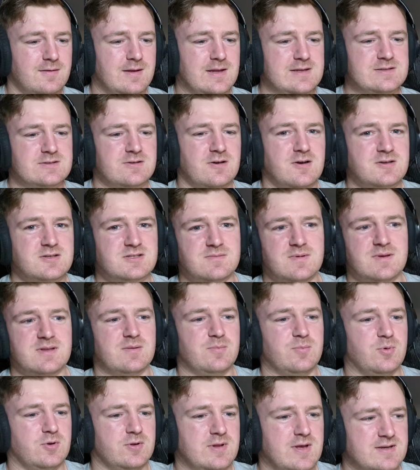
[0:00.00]
That's awesome. Yeah,
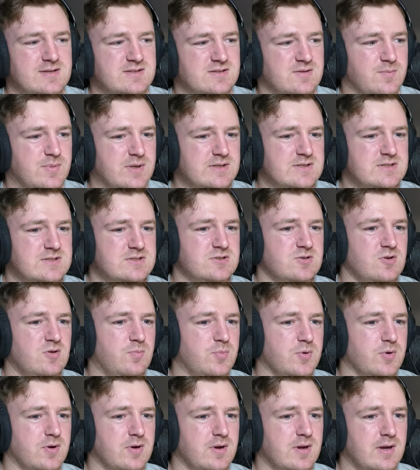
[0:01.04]
the Bulldogs have been
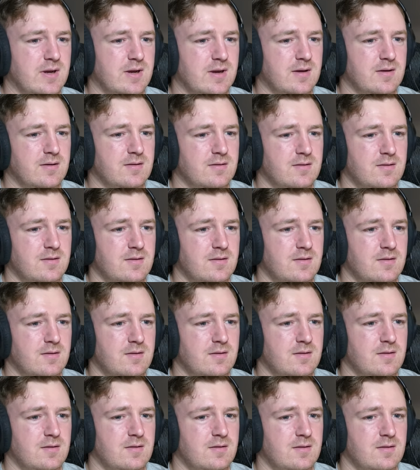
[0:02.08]
super
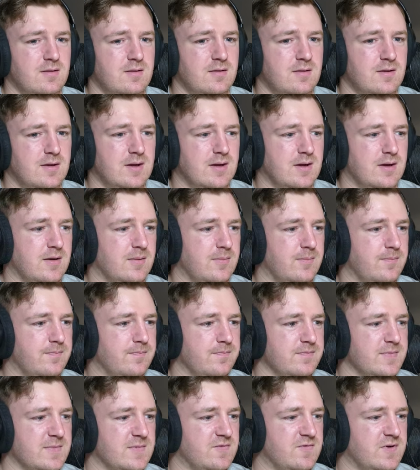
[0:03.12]

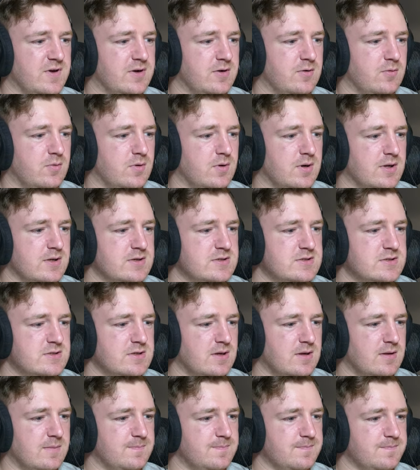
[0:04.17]
fun to
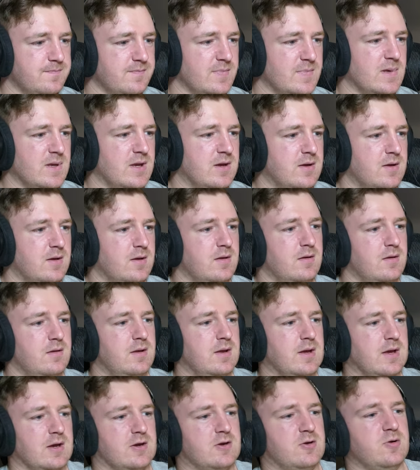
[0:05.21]
watch.
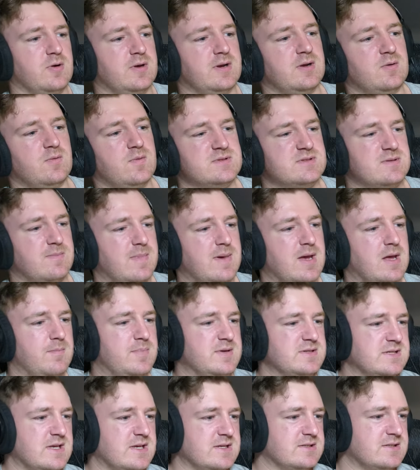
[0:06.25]
Yeah, Crichton was a
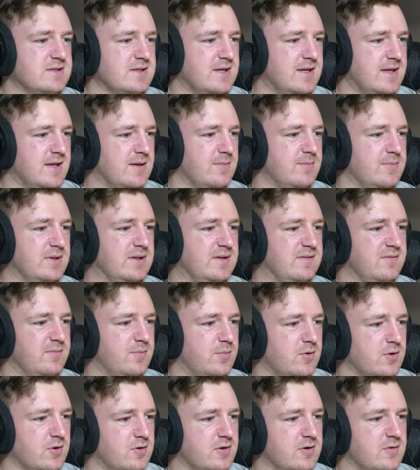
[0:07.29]
man possessed today.
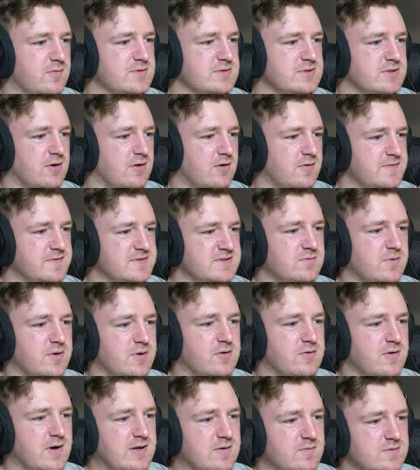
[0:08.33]
Unbelievable. Crichton was on. This is why
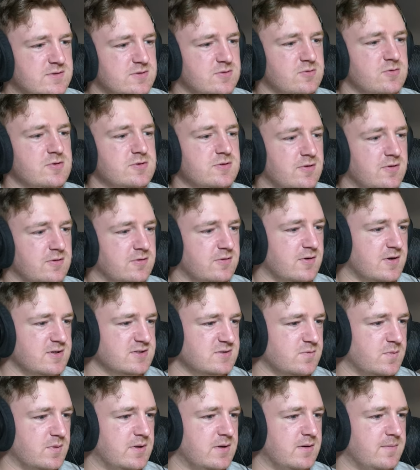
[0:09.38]
Crichton was crucial in
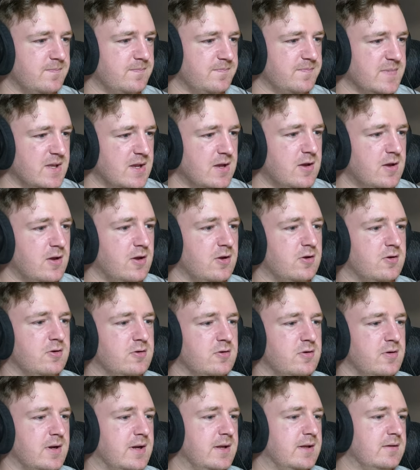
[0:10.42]
Dogs' win.
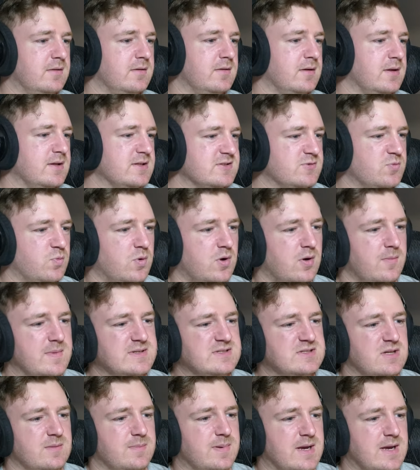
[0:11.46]
Crichton is well
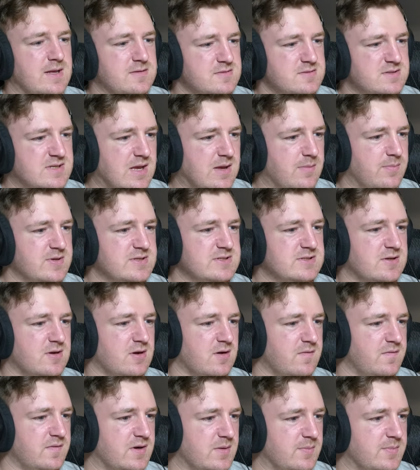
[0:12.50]
missed. The Panthers happy. He's
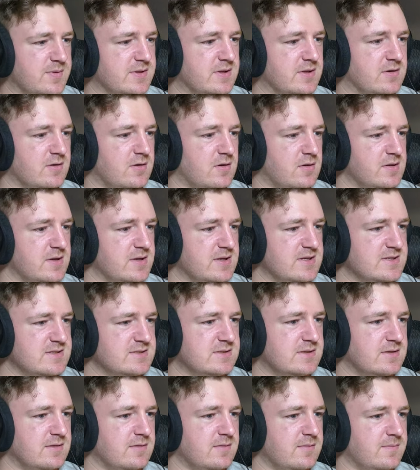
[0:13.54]
carving up at the
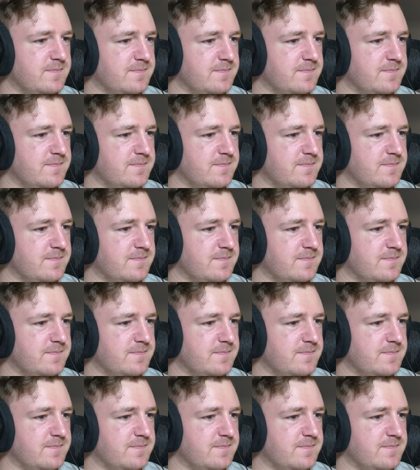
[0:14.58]
Doggies.